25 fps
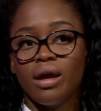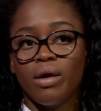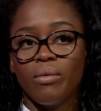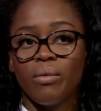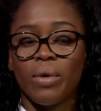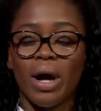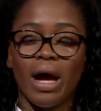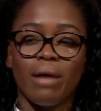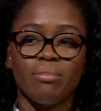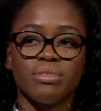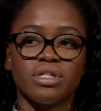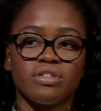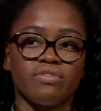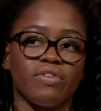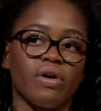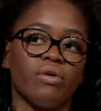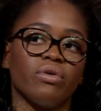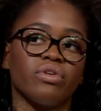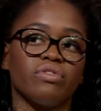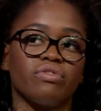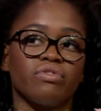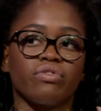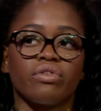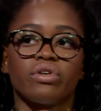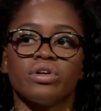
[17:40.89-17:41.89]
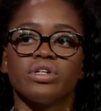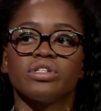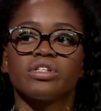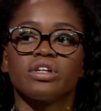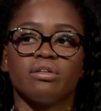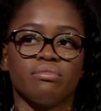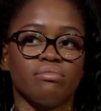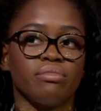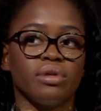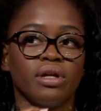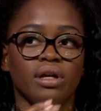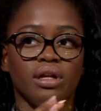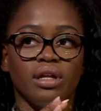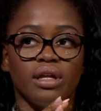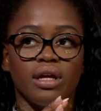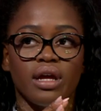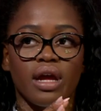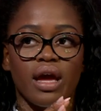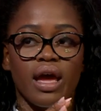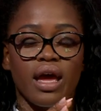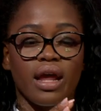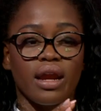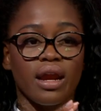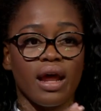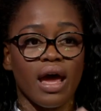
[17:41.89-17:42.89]
what happens if I would freeze completely
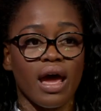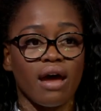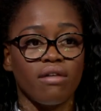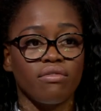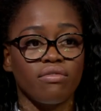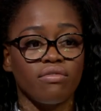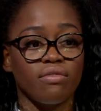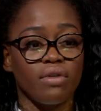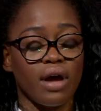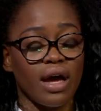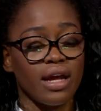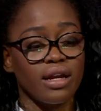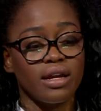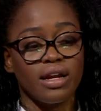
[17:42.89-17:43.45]
and I